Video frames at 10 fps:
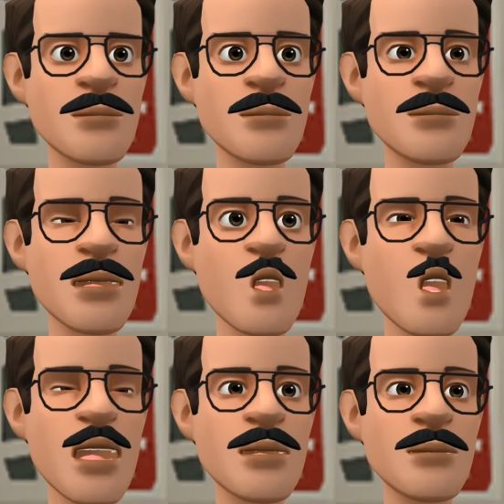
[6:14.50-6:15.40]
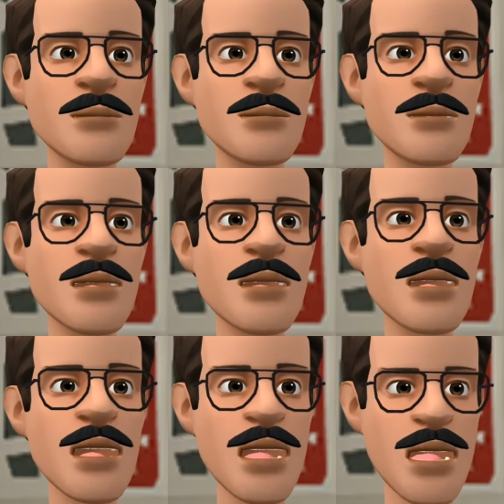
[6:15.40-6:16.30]
Suppose
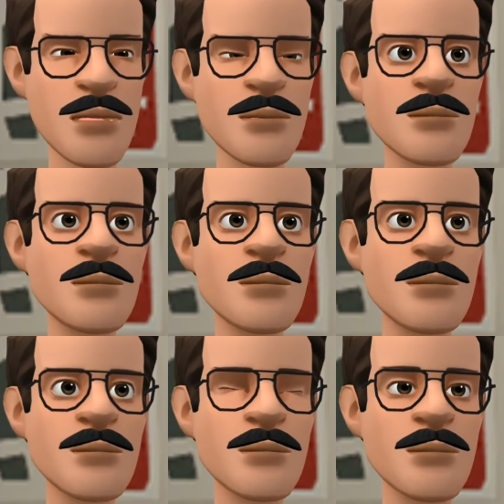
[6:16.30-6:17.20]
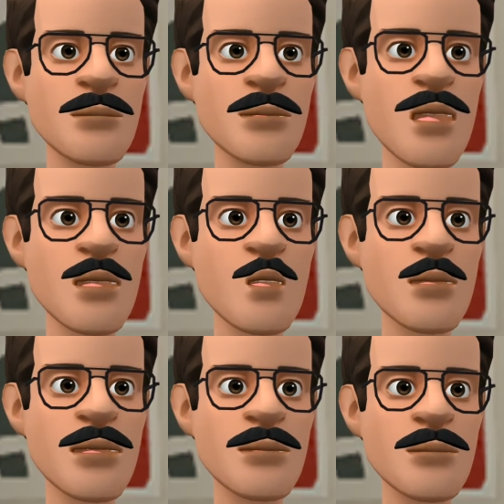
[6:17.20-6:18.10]
the length is
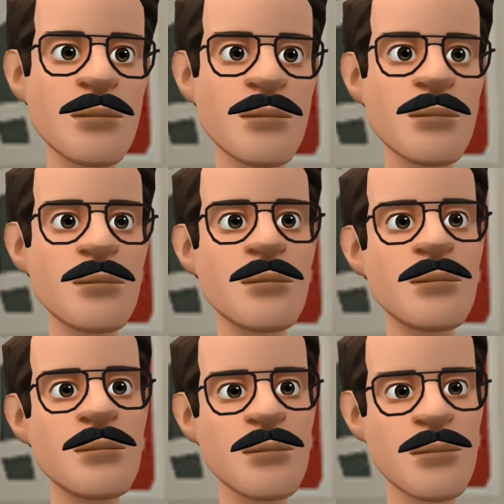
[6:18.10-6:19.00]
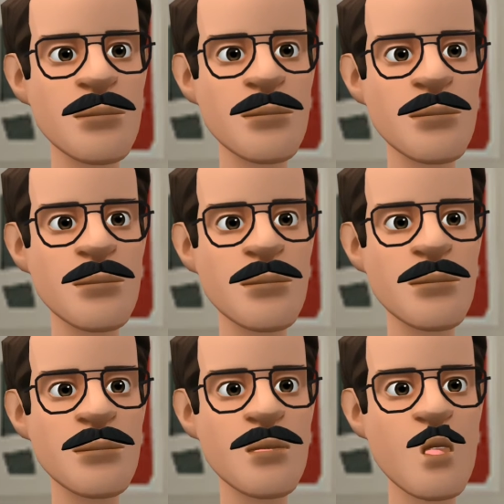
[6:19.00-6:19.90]
reported as
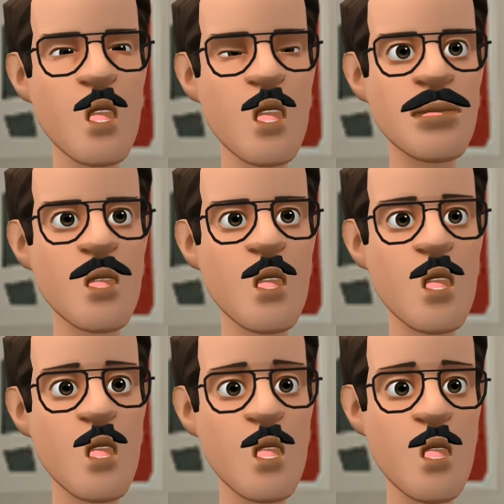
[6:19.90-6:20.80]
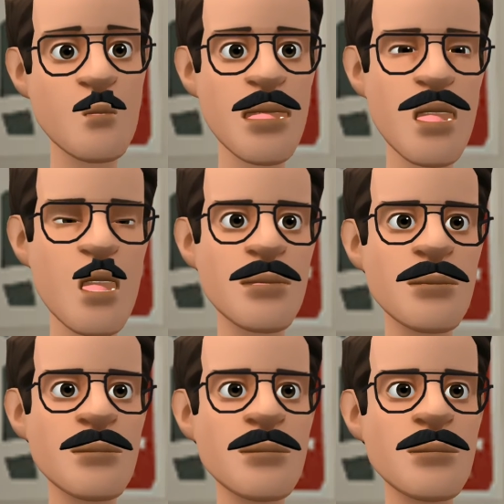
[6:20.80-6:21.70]
4.700 meter.
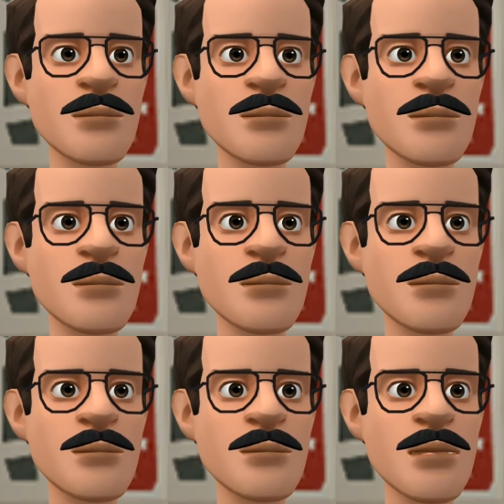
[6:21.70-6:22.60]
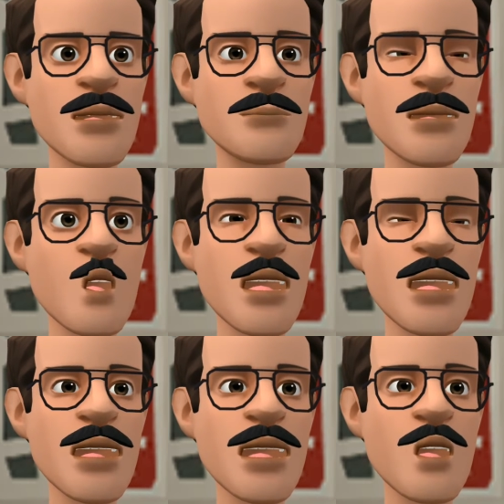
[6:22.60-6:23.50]
So when we
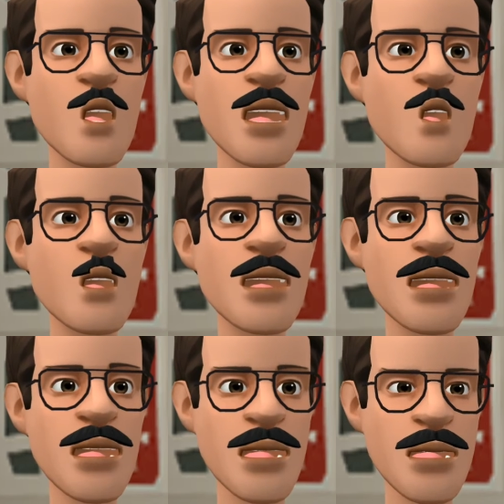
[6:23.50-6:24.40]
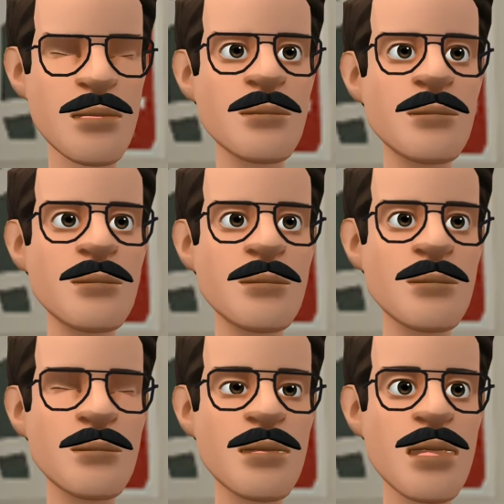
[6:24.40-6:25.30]
convert to other units,
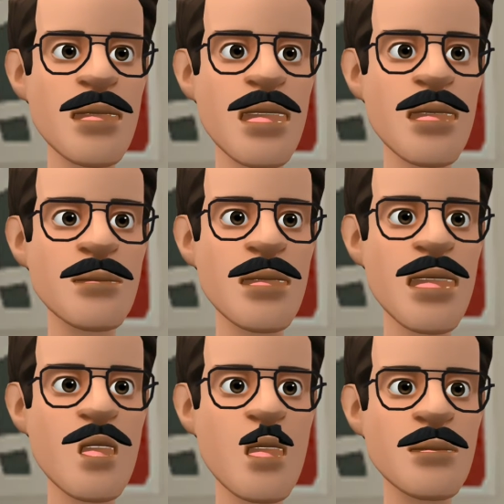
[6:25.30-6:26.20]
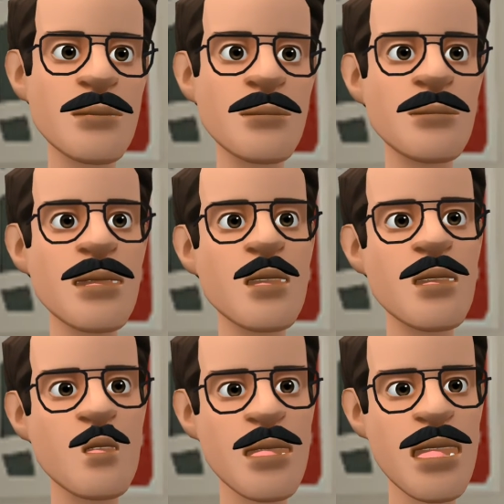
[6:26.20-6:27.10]
it may be different. For
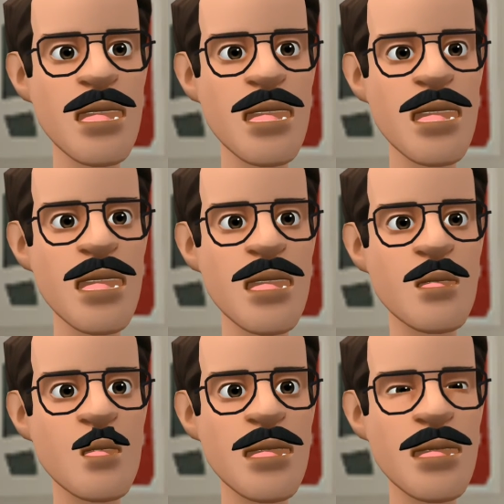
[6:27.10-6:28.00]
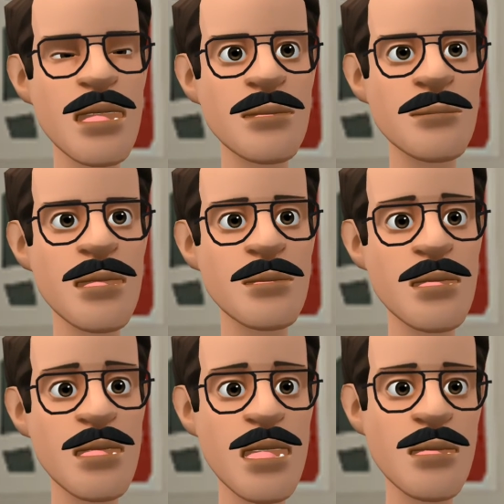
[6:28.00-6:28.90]
example, if we converting to centimeter, it is
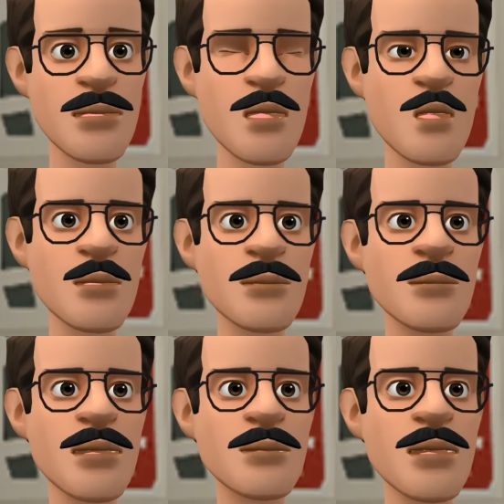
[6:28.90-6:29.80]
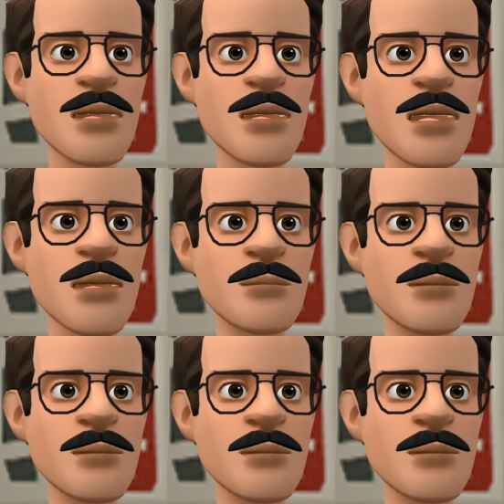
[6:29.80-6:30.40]
470.0 centimeter.